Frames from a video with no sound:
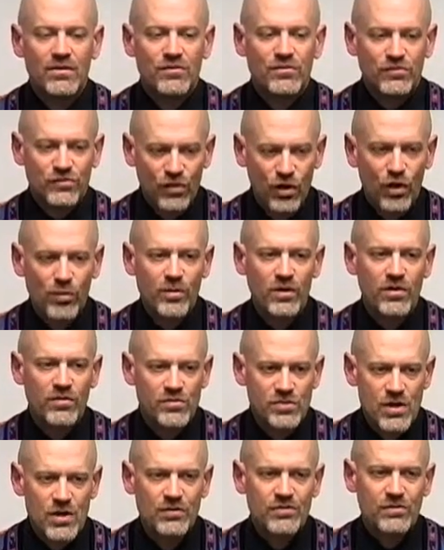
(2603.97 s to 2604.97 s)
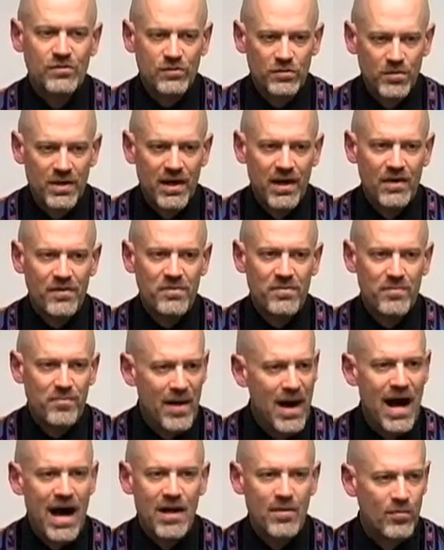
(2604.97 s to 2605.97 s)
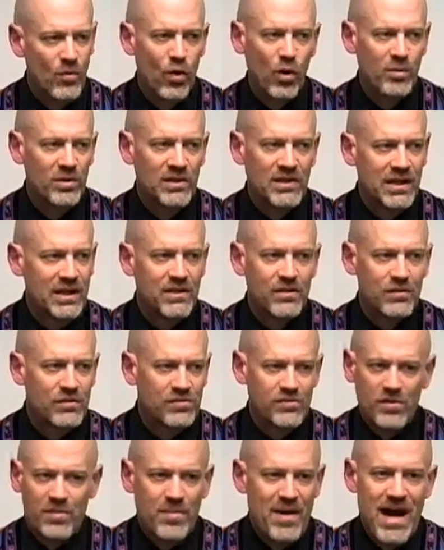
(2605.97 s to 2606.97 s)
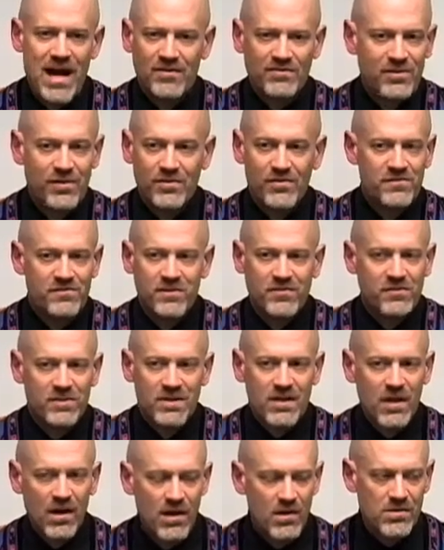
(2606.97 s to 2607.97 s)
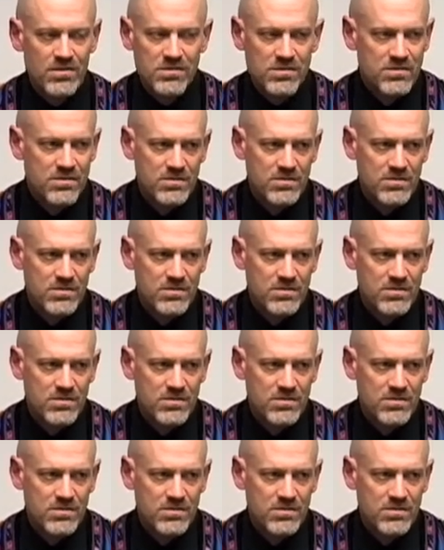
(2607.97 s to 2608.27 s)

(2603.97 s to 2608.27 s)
sermon of Joseph Smith by Mormon leaders for the past 150 years.